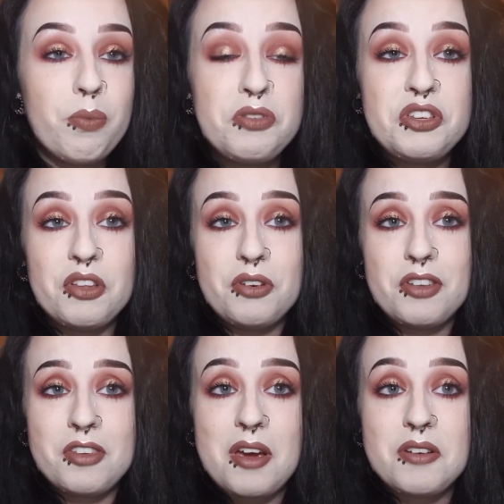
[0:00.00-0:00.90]
Still
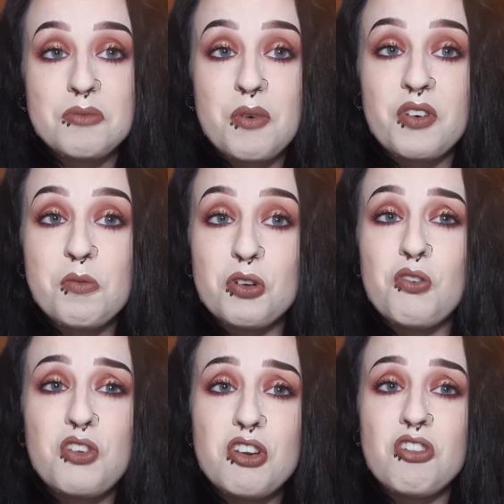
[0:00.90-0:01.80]
undecided whether I'm going to
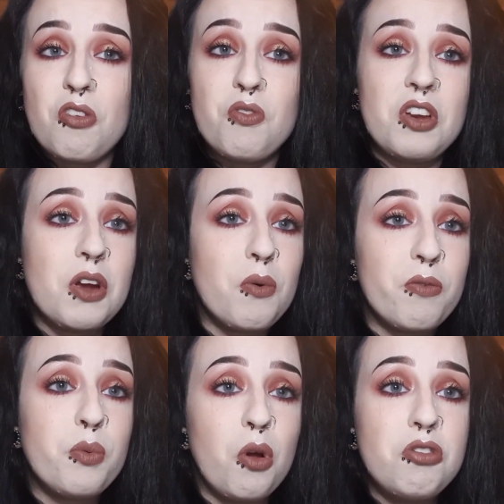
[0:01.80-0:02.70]
finish this video with
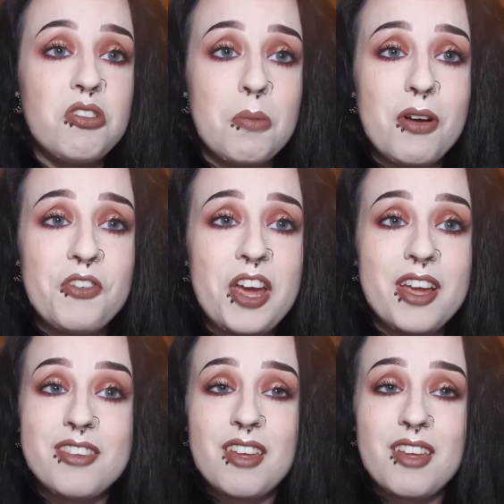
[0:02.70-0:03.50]
swatches on my face.